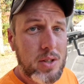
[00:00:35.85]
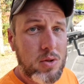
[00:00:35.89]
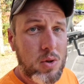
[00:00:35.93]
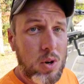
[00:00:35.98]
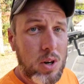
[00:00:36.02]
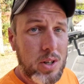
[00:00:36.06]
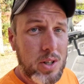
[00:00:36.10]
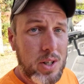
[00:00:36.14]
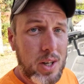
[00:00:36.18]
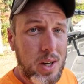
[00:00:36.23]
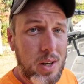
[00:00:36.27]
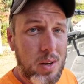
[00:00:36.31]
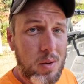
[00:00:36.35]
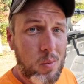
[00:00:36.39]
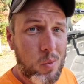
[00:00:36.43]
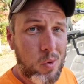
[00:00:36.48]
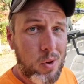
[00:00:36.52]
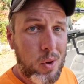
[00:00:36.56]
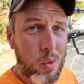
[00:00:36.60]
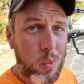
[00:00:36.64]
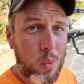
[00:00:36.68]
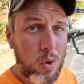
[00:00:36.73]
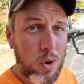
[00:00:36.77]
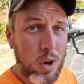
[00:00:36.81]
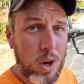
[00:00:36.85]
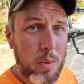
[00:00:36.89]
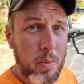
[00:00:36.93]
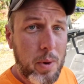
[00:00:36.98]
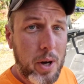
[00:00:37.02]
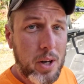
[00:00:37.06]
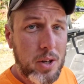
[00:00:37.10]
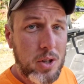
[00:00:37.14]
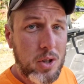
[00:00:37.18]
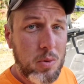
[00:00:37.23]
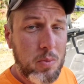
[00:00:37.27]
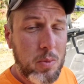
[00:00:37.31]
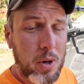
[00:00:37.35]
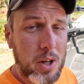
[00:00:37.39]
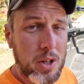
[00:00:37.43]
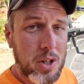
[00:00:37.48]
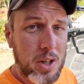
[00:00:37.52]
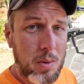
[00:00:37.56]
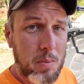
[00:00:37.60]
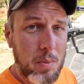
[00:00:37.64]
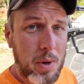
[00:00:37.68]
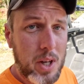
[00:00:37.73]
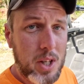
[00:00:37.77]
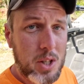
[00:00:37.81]
Trucks I didn't really worry about too much.
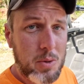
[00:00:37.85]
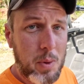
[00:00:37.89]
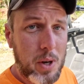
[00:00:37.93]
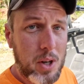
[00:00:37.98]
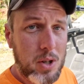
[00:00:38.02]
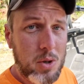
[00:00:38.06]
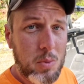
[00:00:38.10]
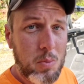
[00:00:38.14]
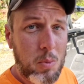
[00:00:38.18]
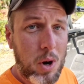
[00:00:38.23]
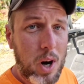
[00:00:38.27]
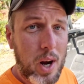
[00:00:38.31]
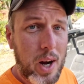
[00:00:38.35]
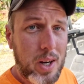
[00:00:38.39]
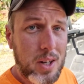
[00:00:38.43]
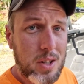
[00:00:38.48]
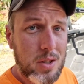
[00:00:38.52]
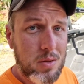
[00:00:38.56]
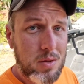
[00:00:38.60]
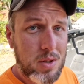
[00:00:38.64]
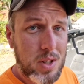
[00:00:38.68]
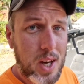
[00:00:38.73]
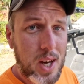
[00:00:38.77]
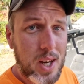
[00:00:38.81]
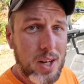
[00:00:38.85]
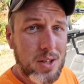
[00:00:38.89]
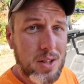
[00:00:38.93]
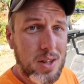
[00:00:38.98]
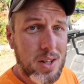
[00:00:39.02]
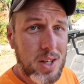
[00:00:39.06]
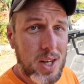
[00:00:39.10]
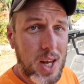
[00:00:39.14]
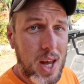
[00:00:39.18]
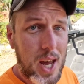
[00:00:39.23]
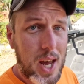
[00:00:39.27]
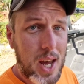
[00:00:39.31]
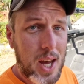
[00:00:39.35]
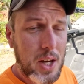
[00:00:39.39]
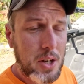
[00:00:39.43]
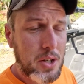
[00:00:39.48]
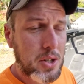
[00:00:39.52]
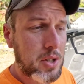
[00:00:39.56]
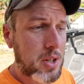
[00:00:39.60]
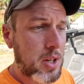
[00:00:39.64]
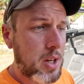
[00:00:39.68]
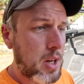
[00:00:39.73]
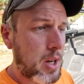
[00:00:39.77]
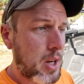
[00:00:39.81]
I made special brackets to attach to the
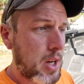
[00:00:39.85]
dash.